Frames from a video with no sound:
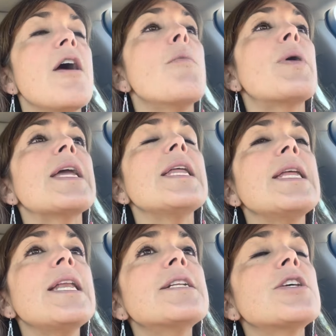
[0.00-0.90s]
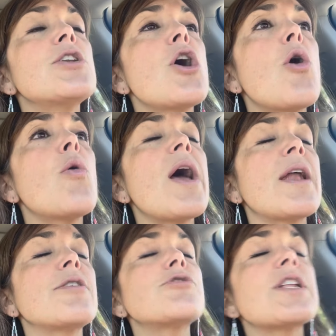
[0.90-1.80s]
But he needed to know and
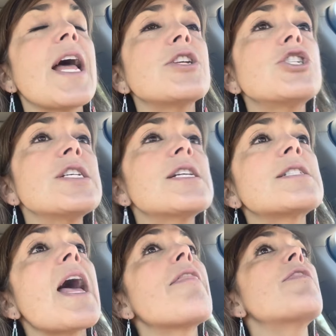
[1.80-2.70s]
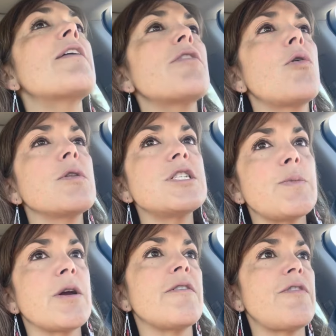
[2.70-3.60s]
understand Jesus. And then the Holy
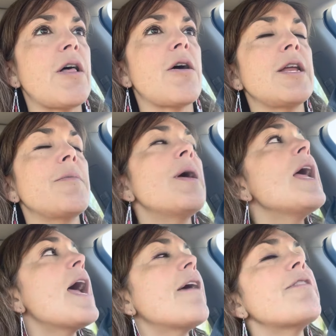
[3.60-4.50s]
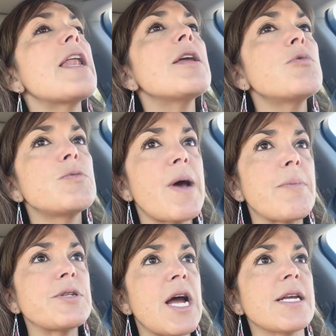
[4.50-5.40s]
Spirit fell on him. And then he was
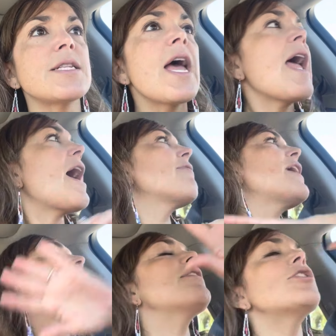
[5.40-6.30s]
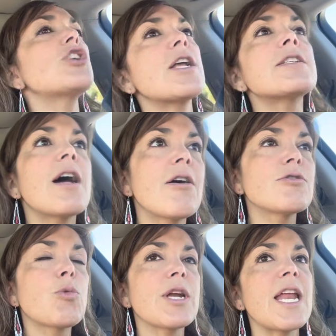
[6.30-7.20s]
baptized. And then the
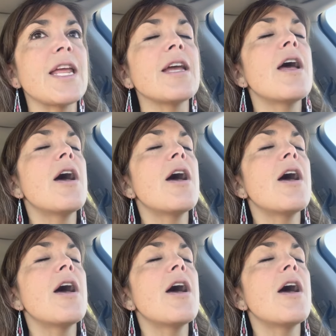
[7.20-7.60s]
Gentiles were getting